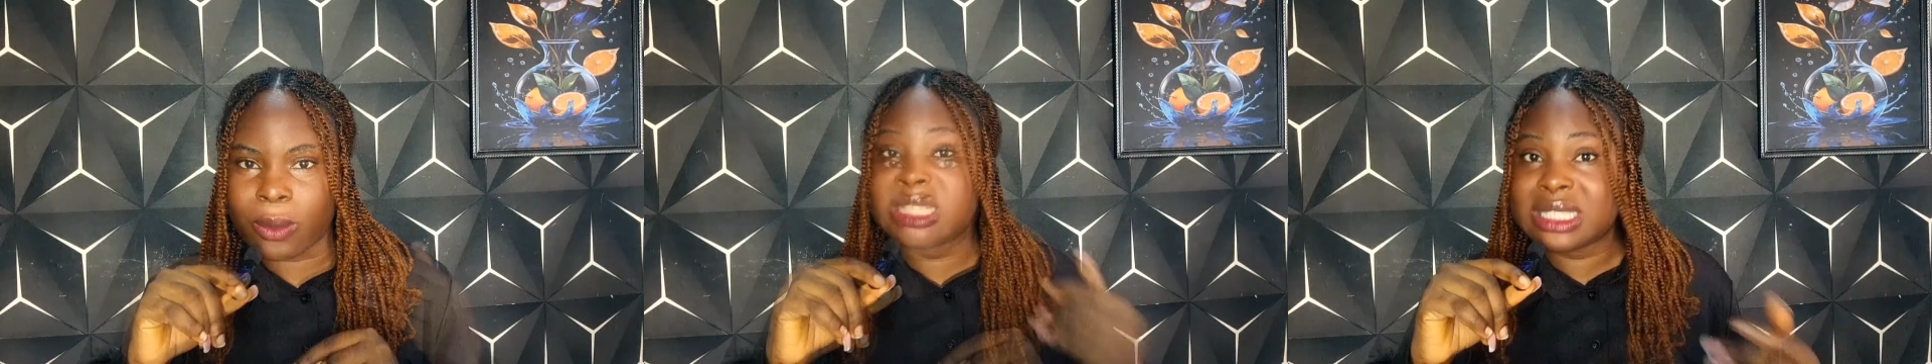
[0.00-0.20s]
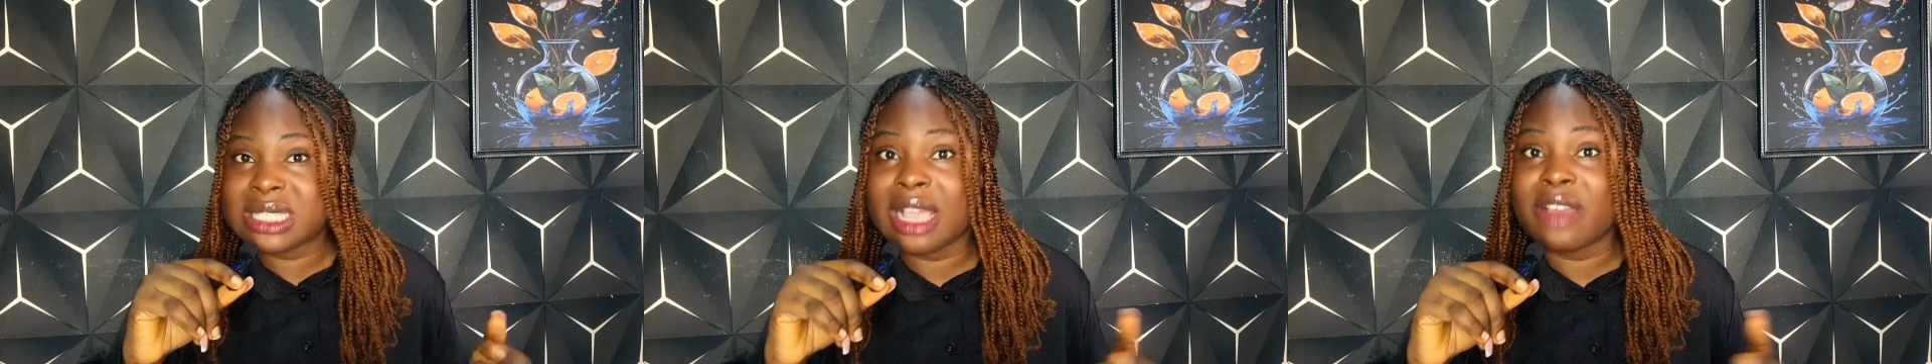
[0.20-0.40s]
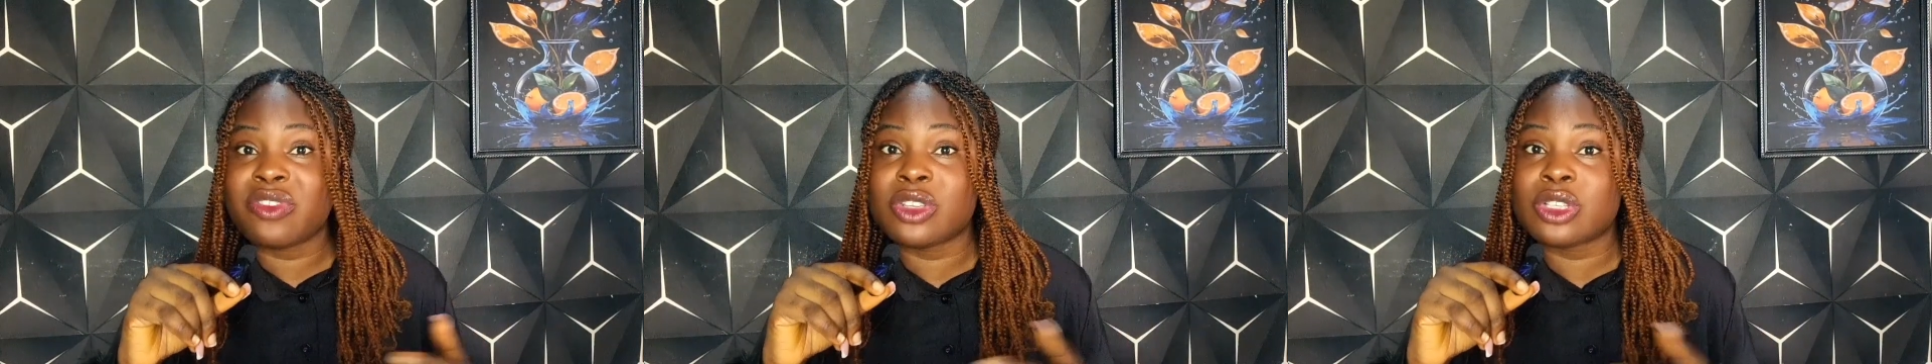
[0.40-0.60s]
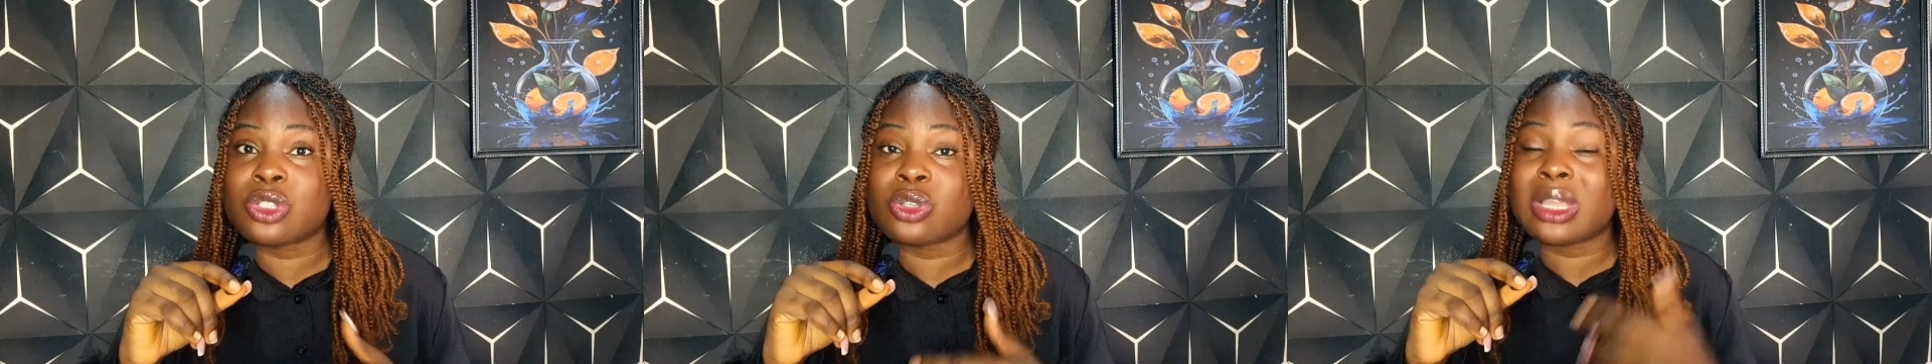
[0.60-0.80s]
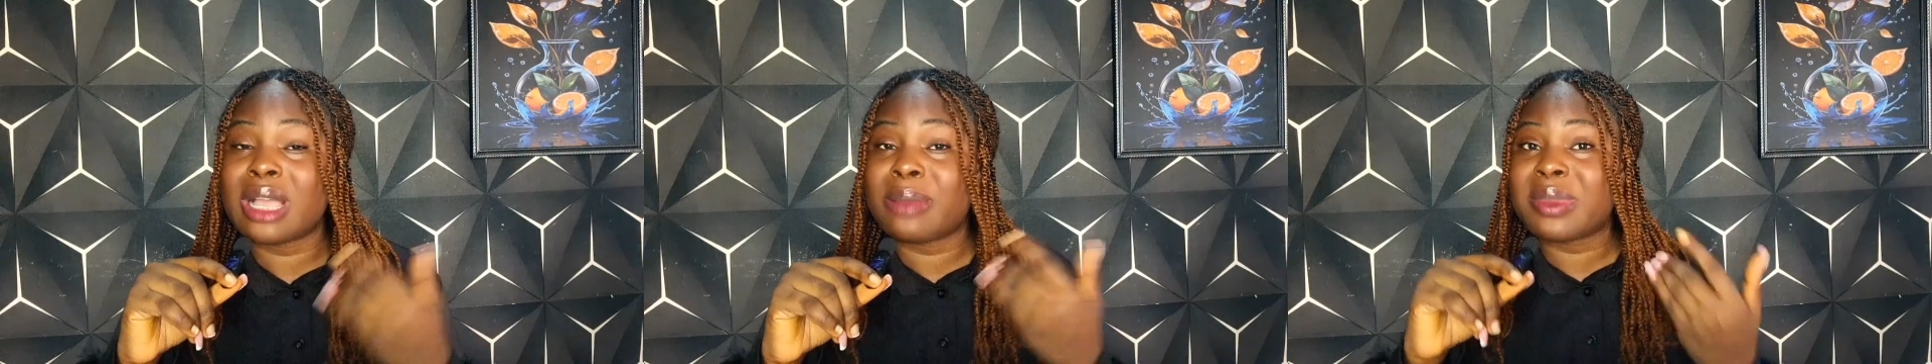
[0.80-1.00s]
Interviews,
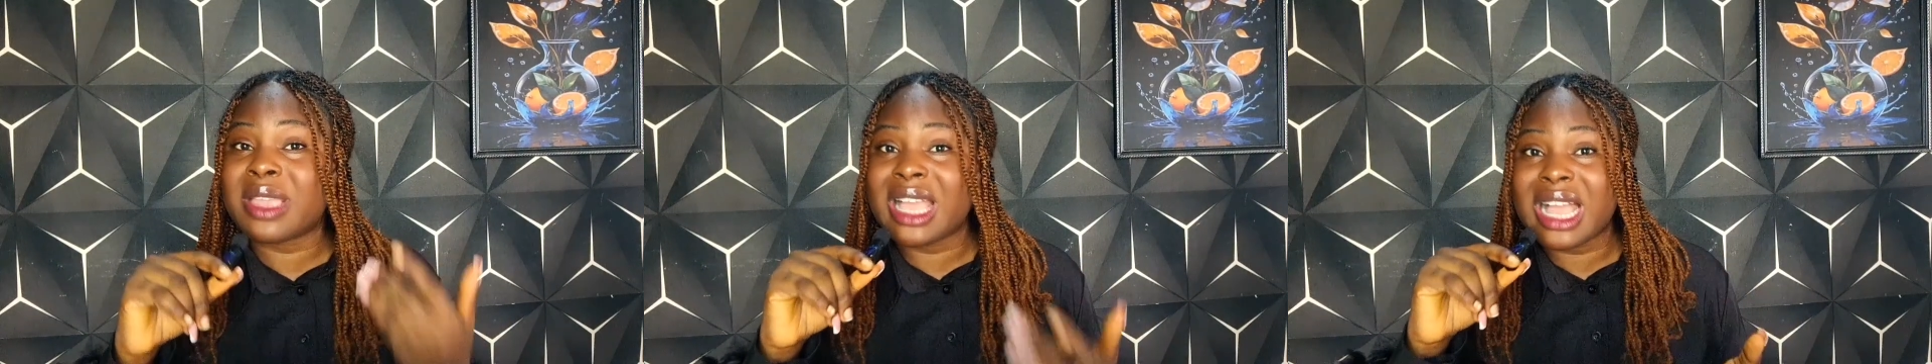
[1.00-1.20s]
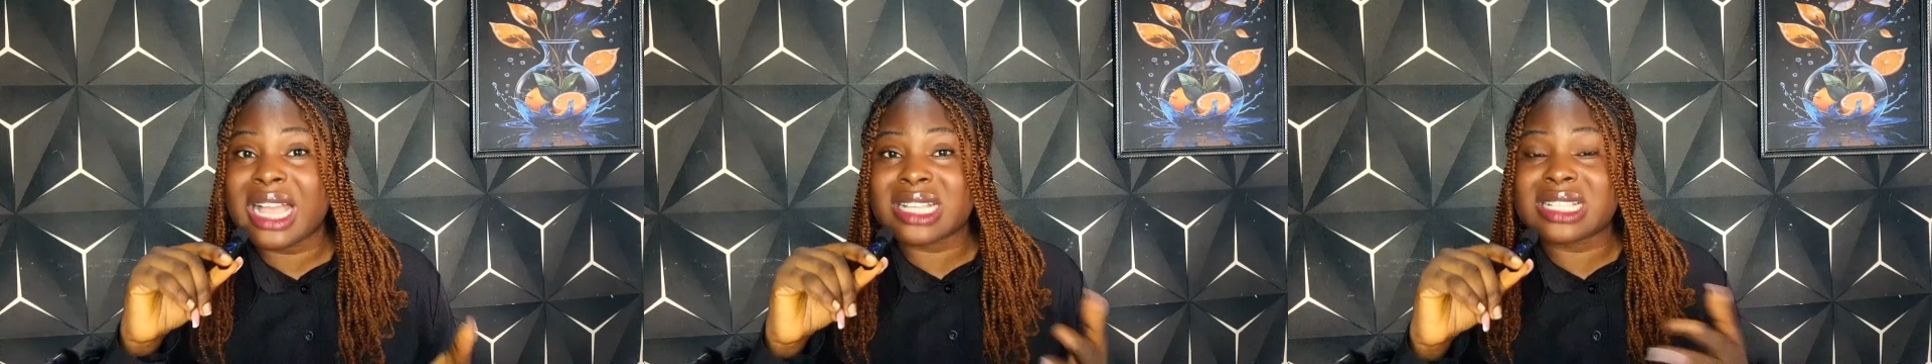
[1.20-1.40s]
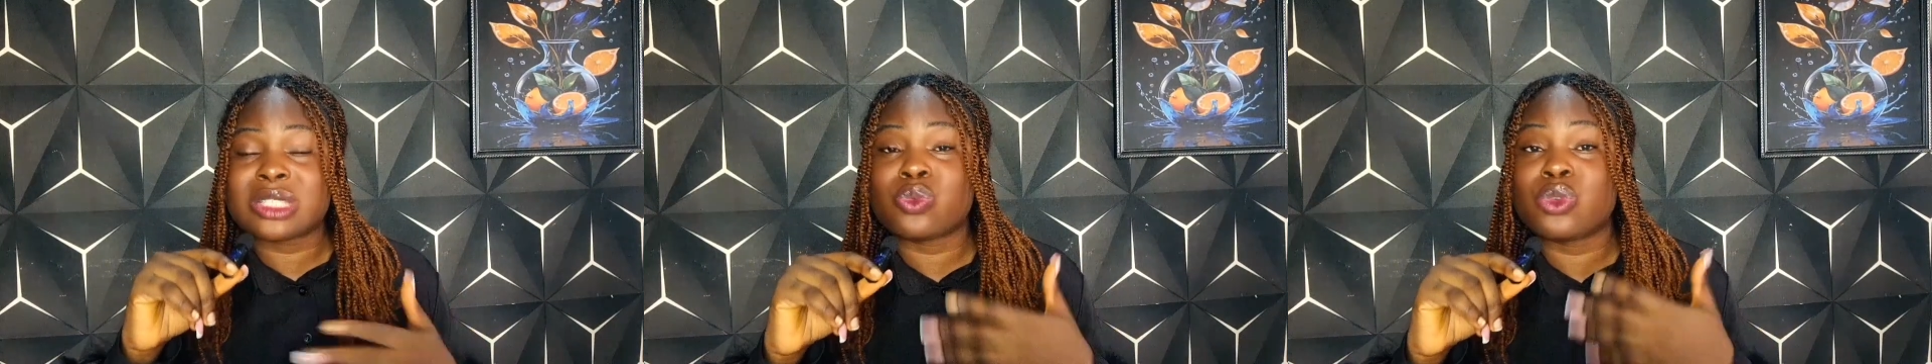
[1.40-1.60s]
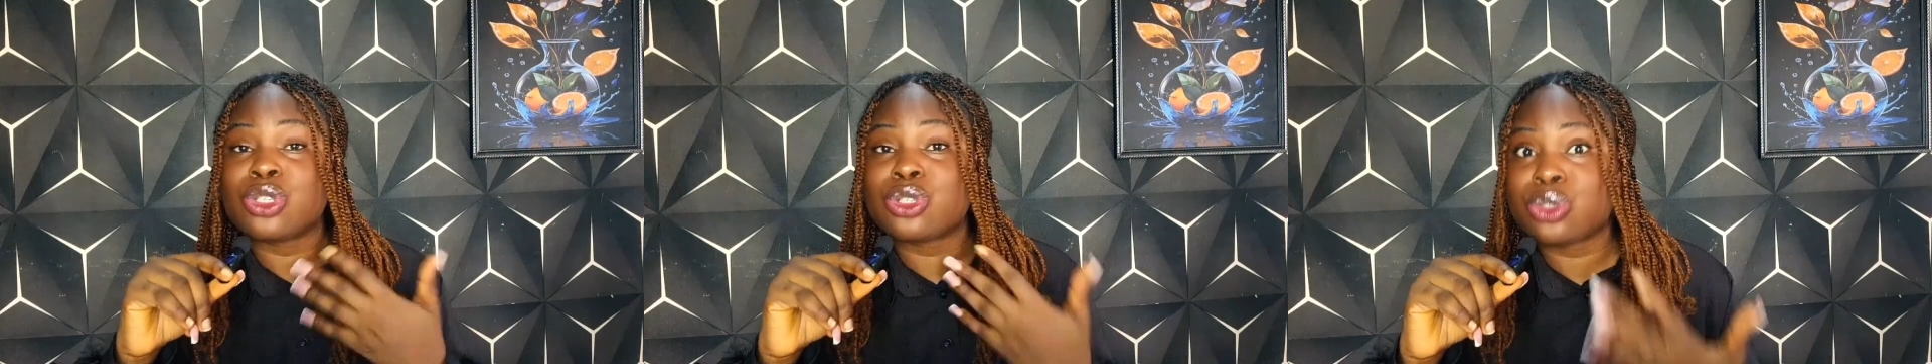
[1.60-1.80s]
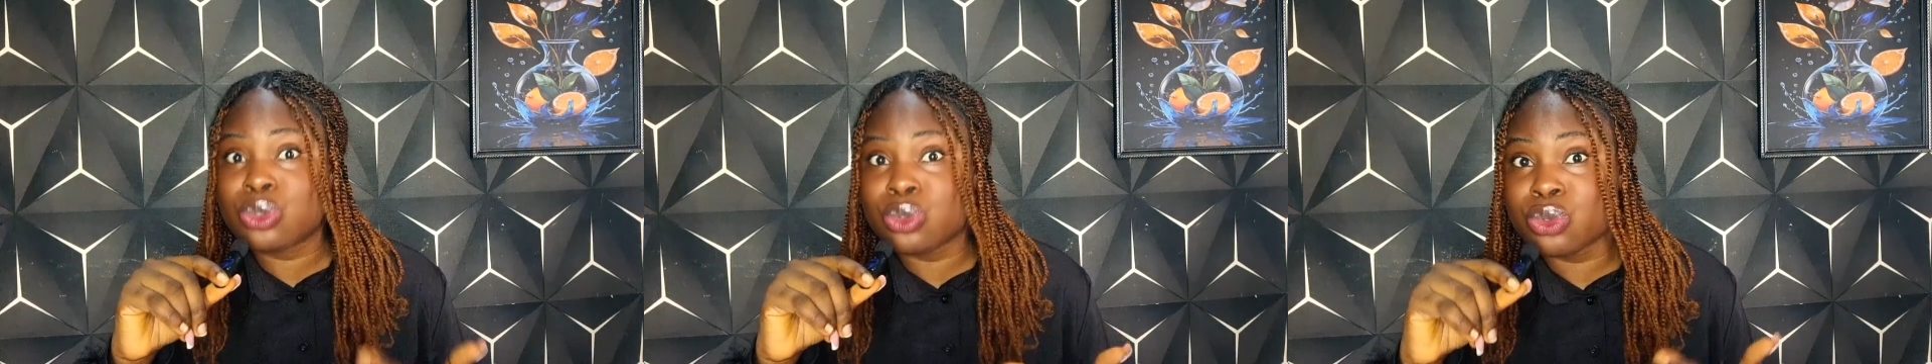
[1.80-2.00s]
you can be asked
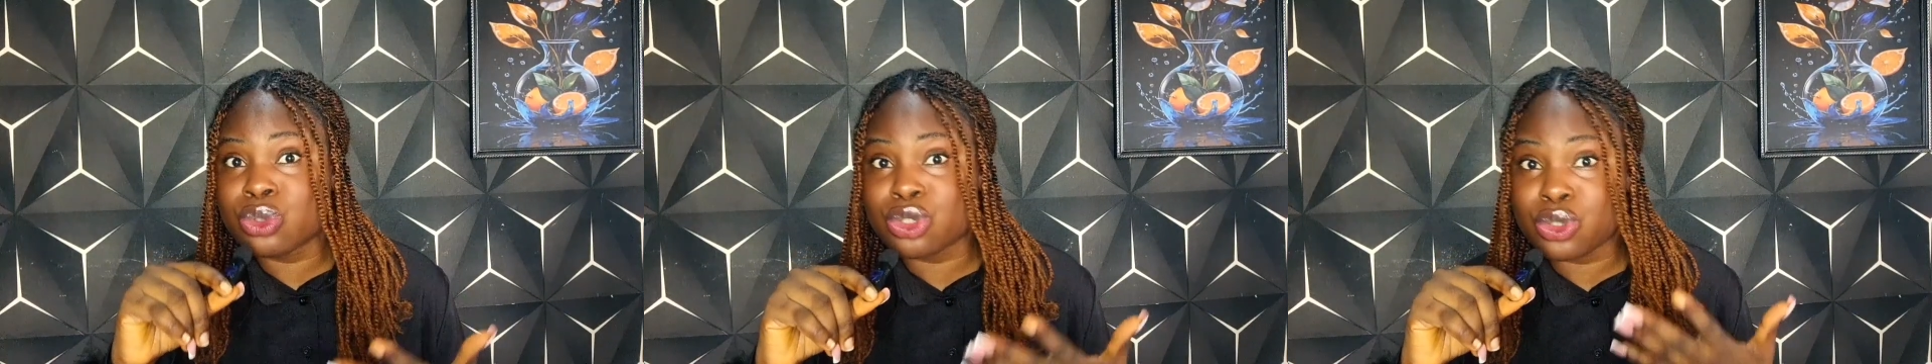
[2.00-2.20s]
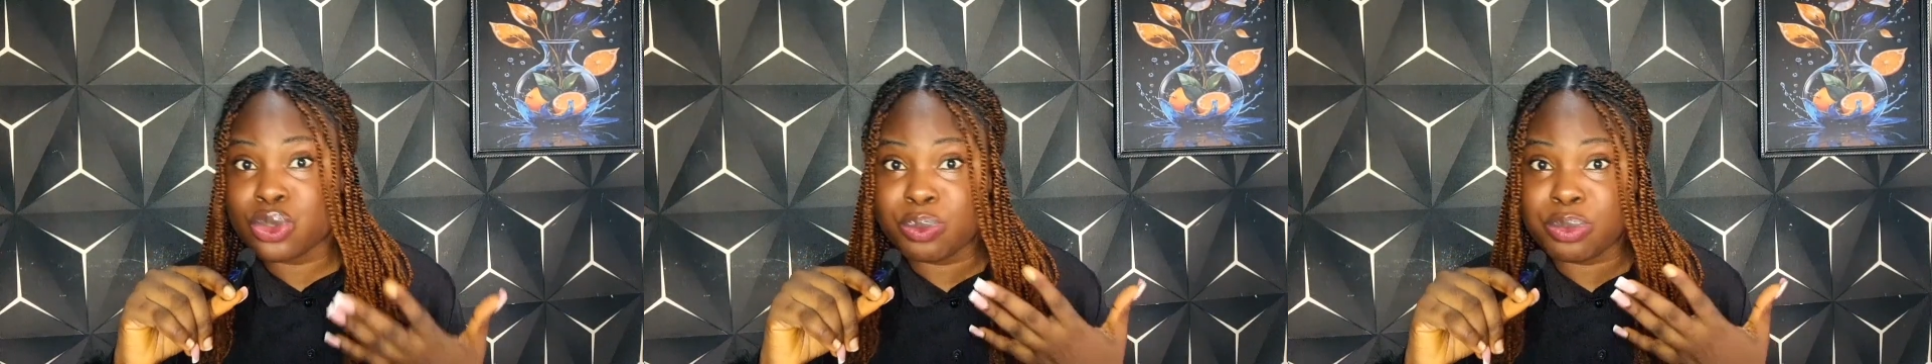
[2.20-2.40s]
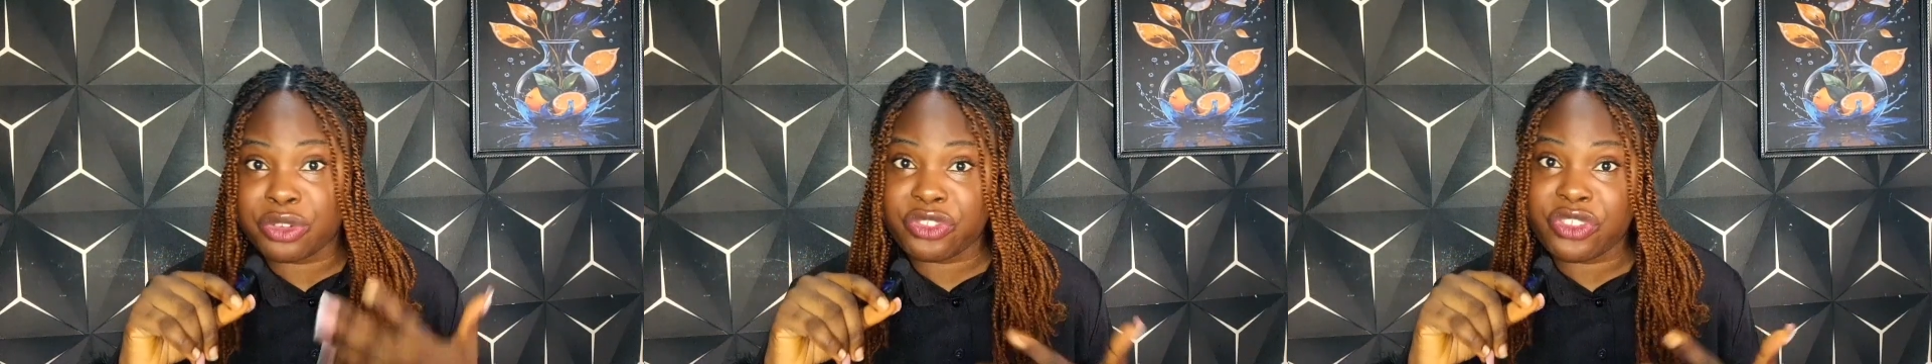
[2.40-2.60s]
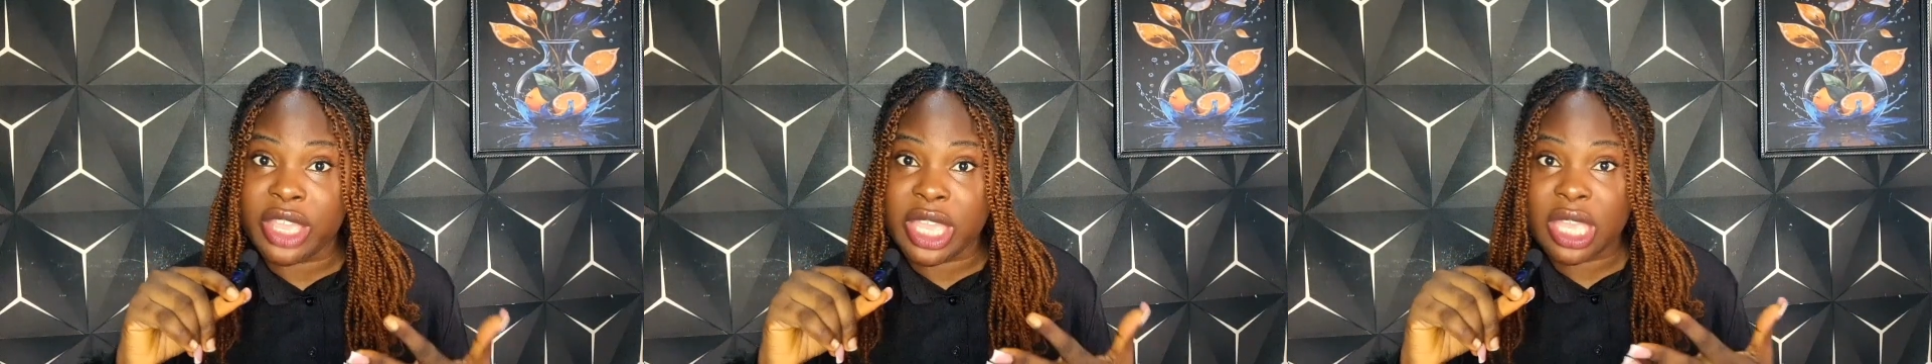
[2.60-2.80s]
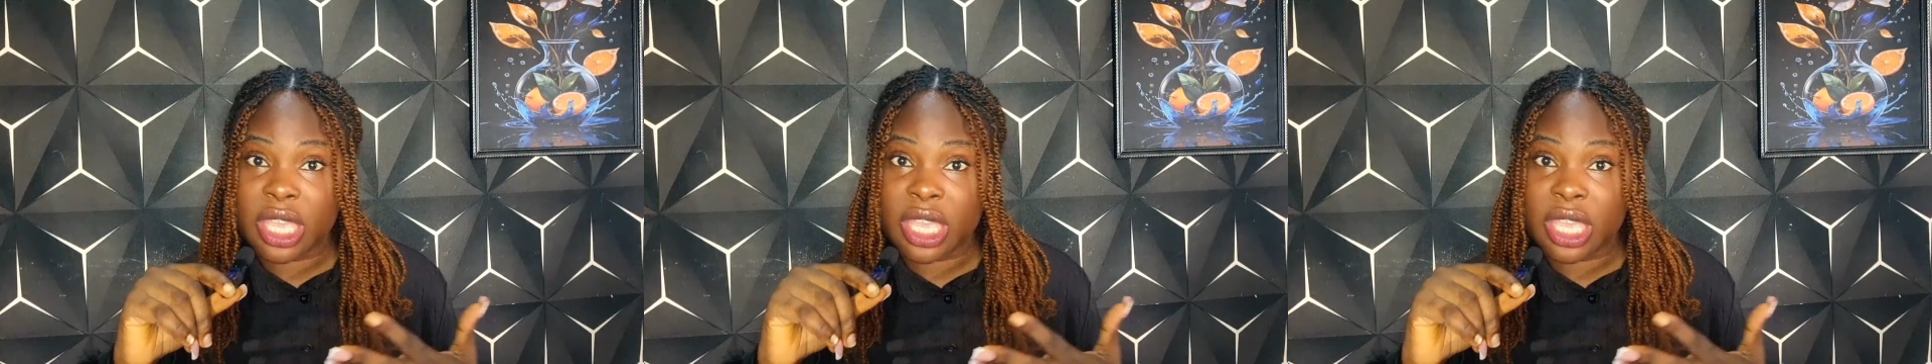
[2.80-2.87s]
which tools you prefer.